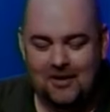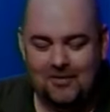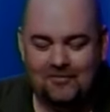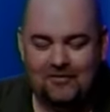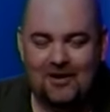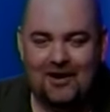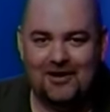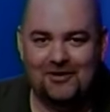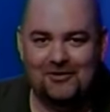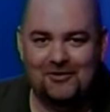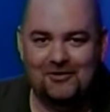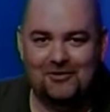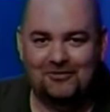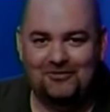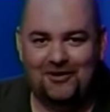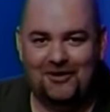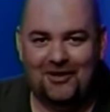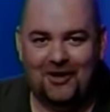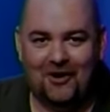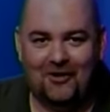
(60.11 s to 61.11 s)
Via Google
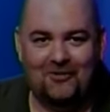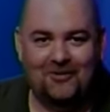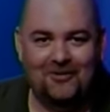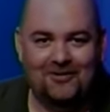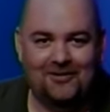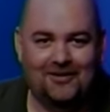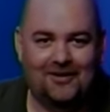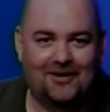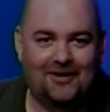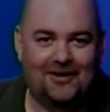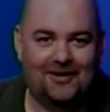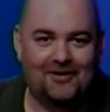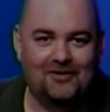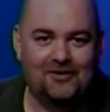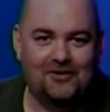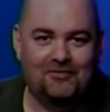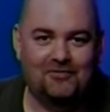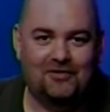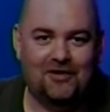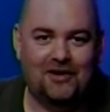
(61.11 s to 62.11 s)
Video, uh, you
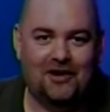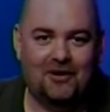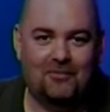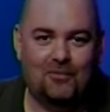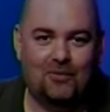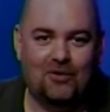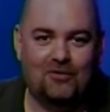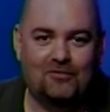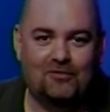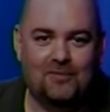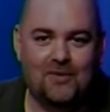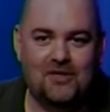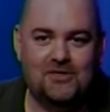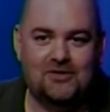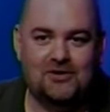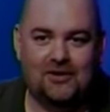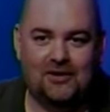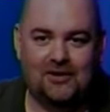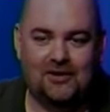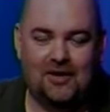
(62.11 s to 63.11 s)
can find out more
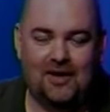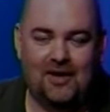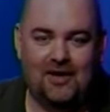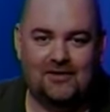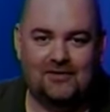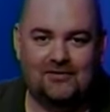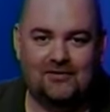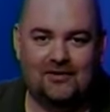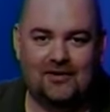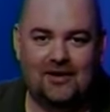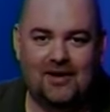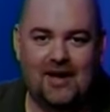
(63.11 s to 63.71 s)
information at, at uh,